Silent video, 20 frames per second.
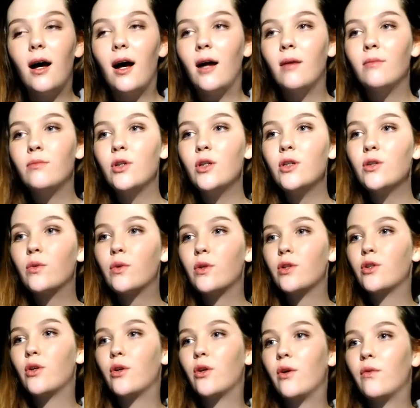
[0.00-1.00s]
I'm just going
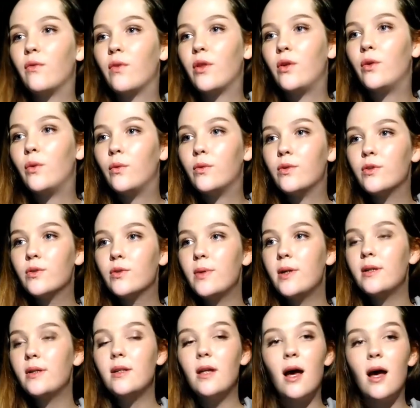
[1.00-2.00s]
to start off with an older
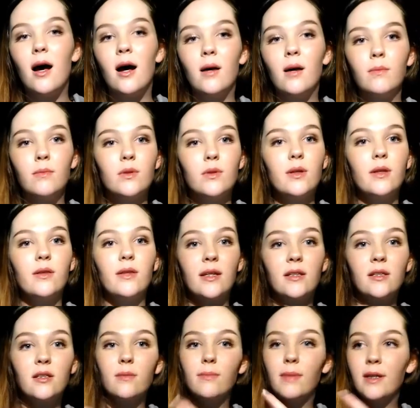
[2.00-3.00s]
one.
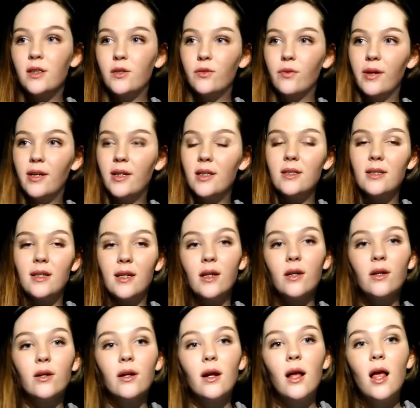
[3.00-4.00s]
My screen is
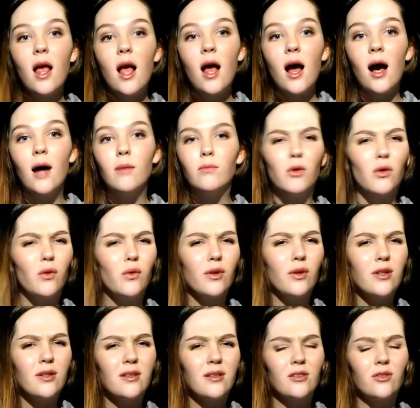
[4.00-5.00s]
here. I'm not
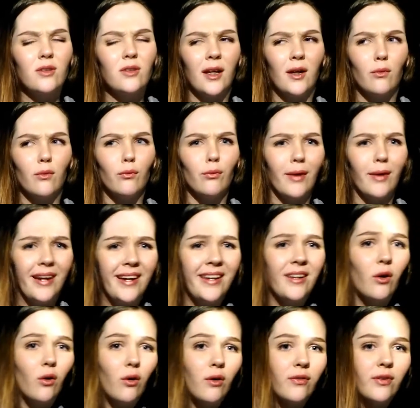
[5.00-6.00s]
going to
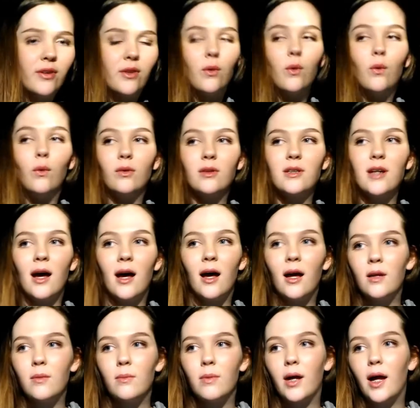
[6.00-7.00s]
read off it the whole
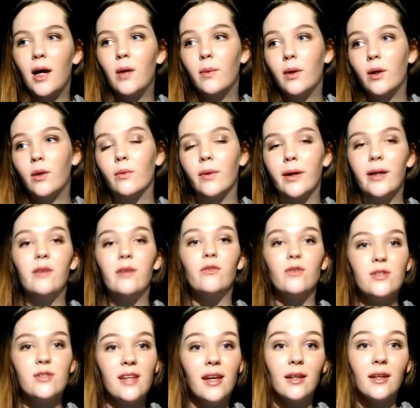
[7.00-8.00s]
time, but I will read a
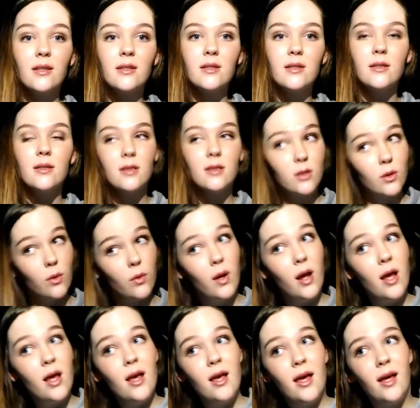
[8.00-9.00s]
few sentences, so
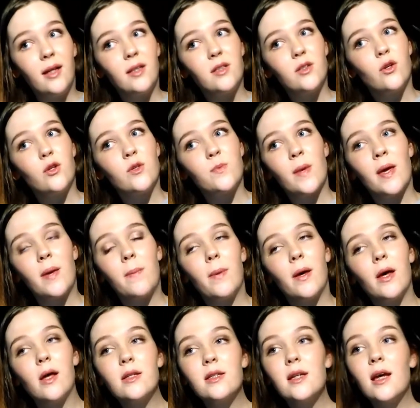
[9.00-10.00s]
excuse me.
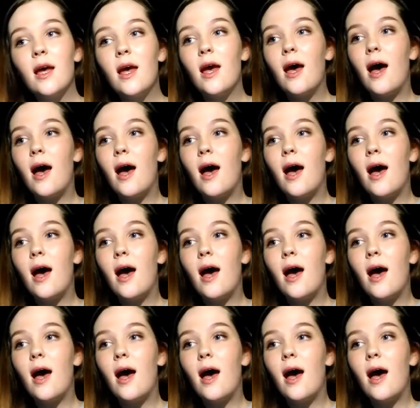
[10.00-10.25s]
But